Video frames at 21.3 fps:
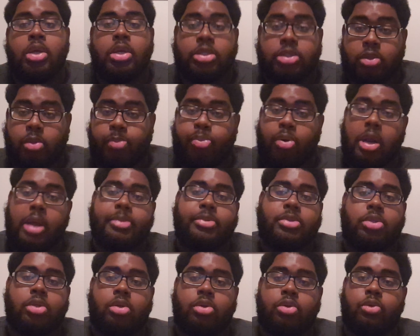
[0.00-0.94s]
So props
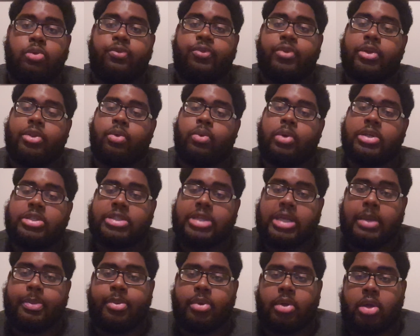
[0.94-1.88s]
to the new featherweight
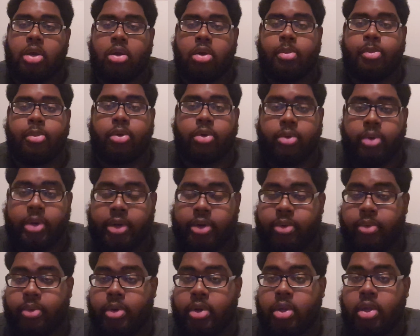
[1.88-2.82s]
champion Conor
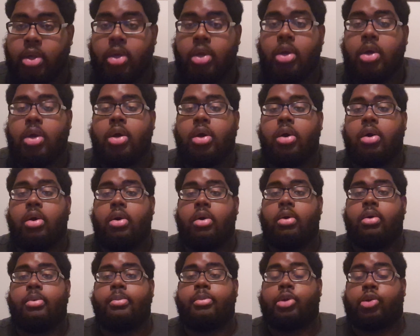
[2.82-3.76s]

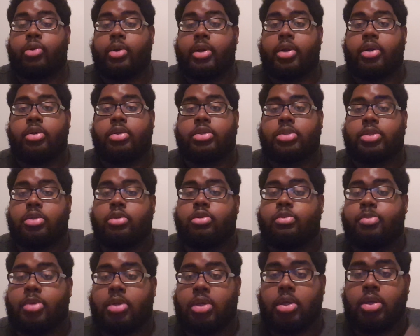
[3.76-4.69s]
McGregor, excuse
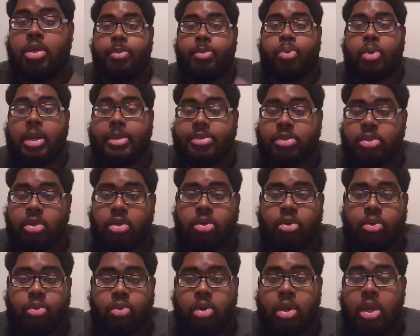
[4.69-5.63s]
me, props to the
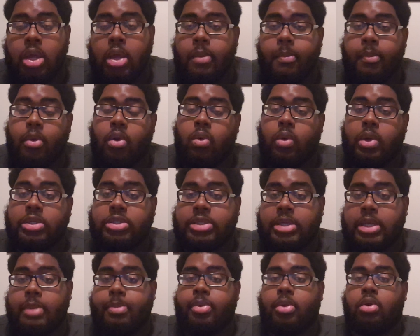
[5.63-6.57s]
new middleweight
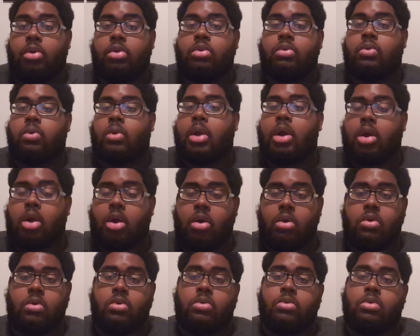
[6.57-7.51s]
champion Luke
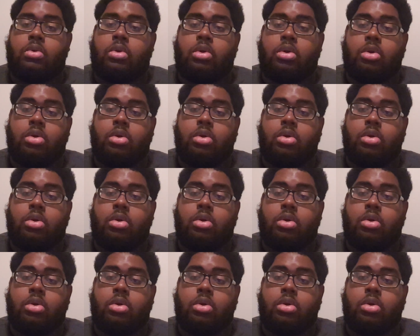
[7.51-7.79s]
Rockhold,